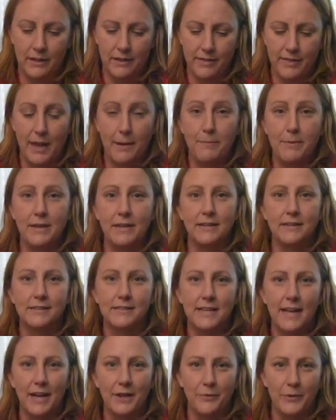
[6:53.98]
that being
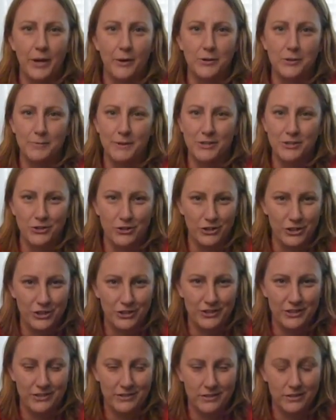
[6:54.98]
said, we always make sure
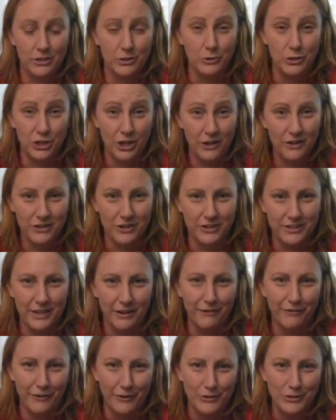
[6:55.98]
to charge our
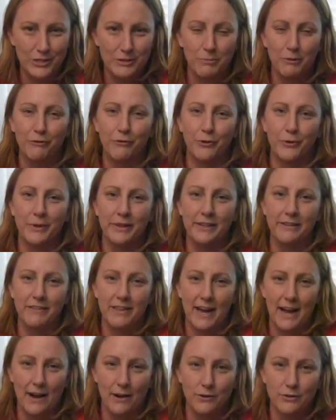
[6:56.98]
cell phones before we leave the
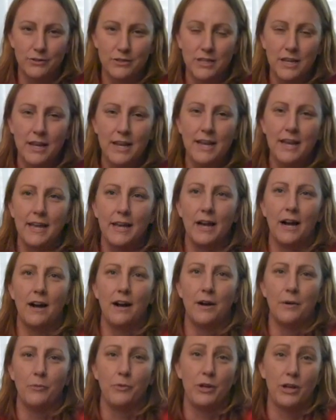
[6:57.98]
house.
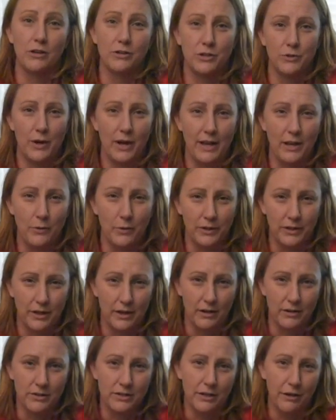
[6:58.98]
We also hike with
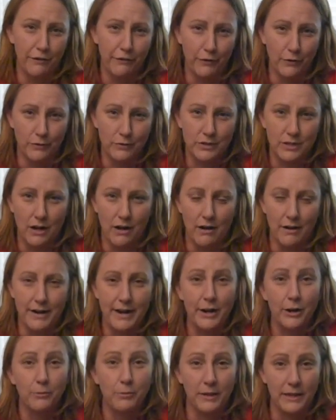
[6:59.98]
our cell phones on
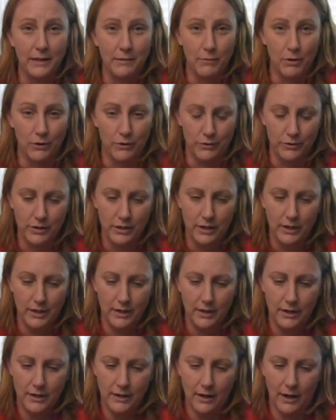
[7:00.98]
airplane mode,
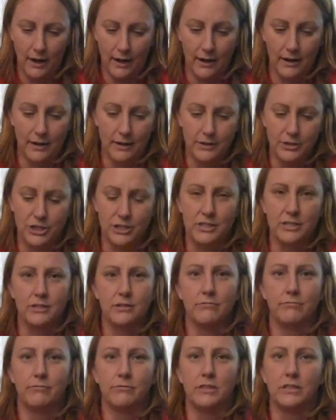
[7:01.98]

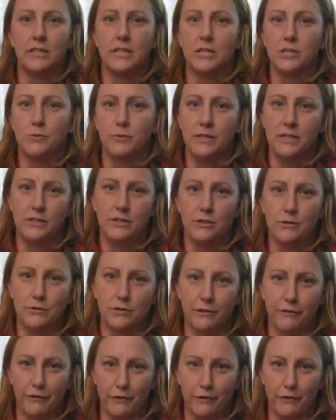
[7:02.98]
just in case we need to use our